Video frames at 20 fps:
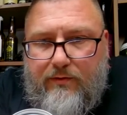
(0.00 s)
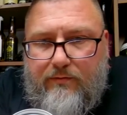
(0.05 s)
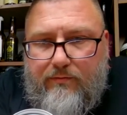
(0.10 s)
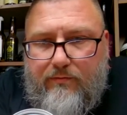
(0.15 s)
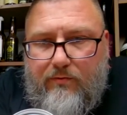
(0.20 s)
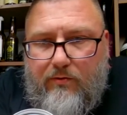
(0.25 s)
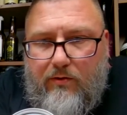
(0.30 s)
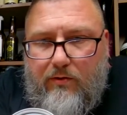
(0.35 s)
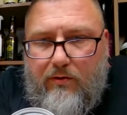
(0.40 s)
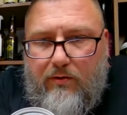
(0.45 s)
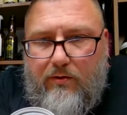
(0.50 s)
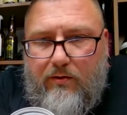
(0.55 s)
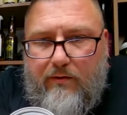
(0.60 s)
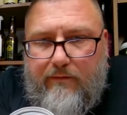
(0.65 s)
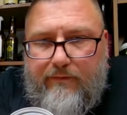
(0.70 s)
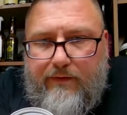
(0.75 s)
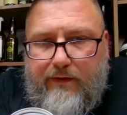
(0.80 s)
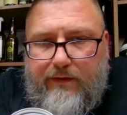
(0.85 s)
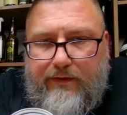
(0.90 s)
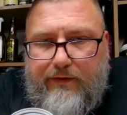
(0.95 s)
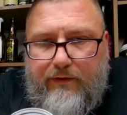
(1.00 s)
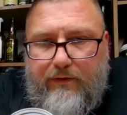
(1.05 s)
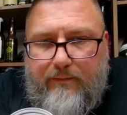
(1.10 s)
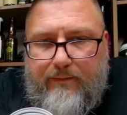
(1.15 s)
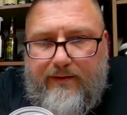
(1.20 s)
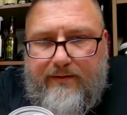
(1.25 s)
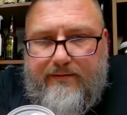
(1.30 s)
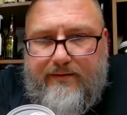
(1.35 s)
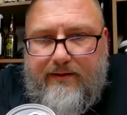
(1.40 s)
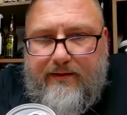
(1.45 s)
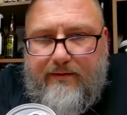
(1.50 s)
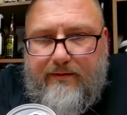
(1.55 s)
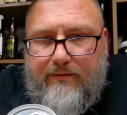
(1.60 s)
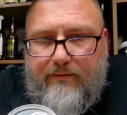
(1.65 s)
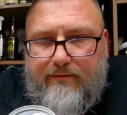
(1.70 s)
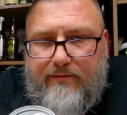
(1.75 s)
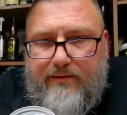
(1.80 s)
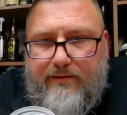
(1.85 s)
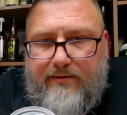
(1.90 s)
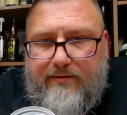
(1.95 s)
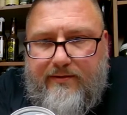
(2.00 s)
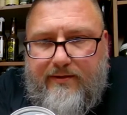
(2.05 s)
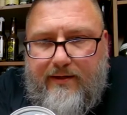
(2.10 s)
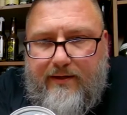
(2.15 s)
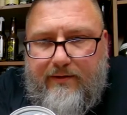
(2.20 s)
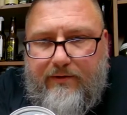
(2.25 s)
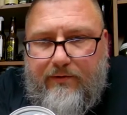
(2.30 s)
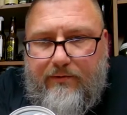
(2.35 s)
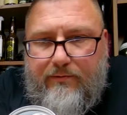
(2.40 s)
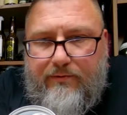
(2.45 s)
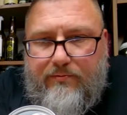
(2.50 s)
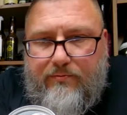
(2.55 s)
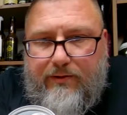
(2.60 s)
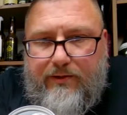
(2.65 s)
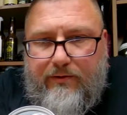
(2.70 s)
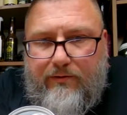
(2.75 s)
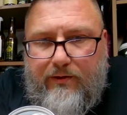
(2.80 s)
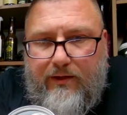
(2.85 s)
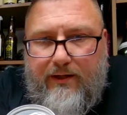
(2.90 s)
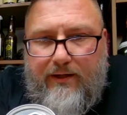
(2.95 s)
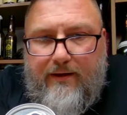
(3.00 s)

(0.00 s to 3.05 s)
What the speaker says: through all of the humans and clones to decide who was real